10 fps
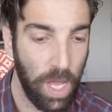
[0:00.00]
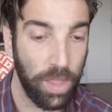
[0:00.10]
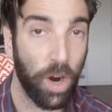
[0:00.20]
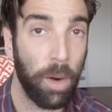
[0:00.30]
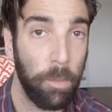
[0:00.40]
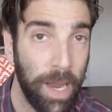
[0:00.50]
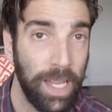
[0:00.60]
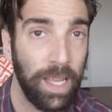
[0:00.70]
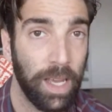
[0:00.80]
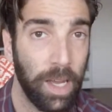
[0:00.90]
There are
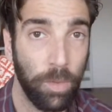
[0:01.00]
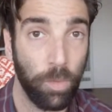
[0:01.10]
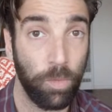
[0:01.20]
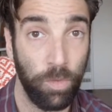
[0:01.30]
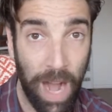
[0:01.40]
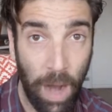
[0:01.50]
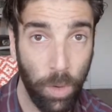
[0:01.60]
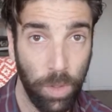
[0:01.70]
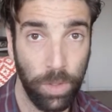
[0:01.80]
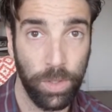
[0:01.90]
many
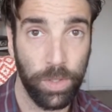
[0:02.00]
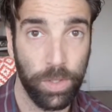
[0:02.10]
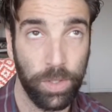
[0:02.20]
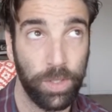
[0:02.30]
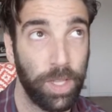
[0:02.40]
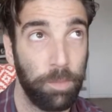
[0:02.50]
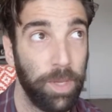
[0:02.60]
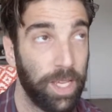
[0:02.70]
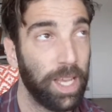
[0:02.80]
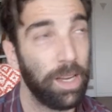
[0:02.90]
vowels that
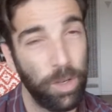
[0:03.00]
begin,